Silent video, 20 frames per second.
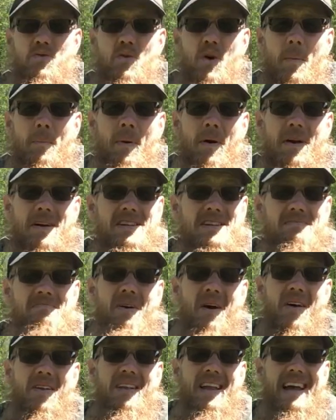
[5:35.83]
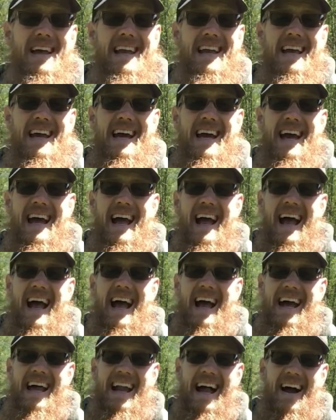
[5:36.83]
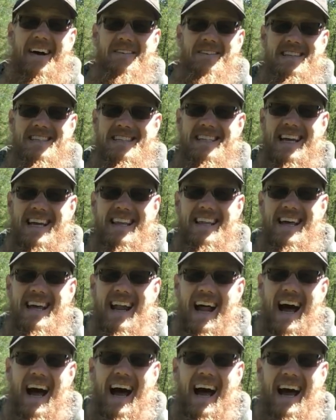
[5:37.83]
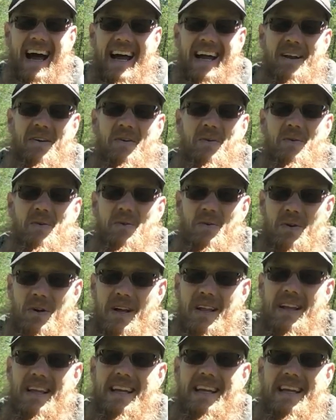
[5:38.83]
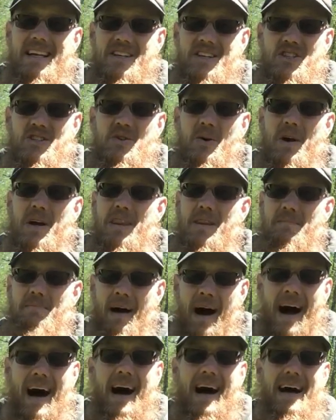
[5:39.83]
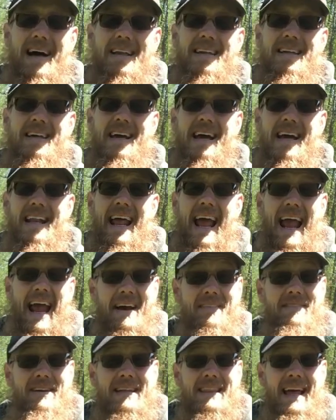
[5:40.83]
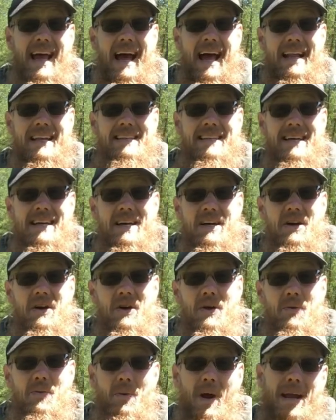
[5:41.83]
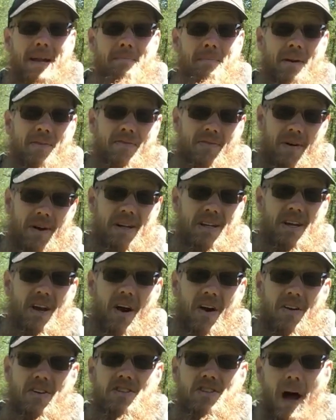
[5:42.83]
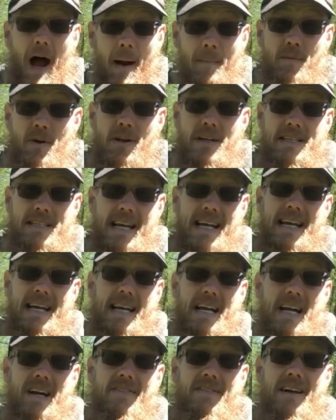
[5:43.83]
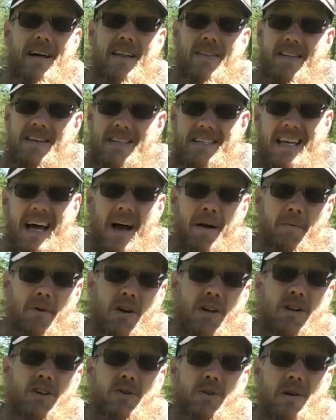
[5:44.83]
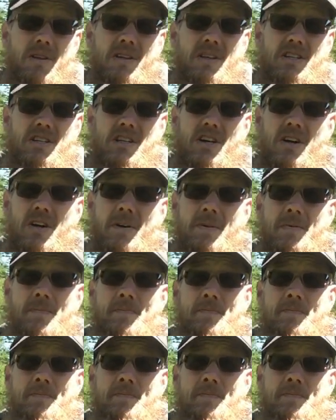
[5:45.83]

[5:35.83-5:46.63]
grew up on a small lake and I would say that I really enjoy the pond and having that right in my front yard. So I'm going to take care of it and this is how I'm going to do it this year.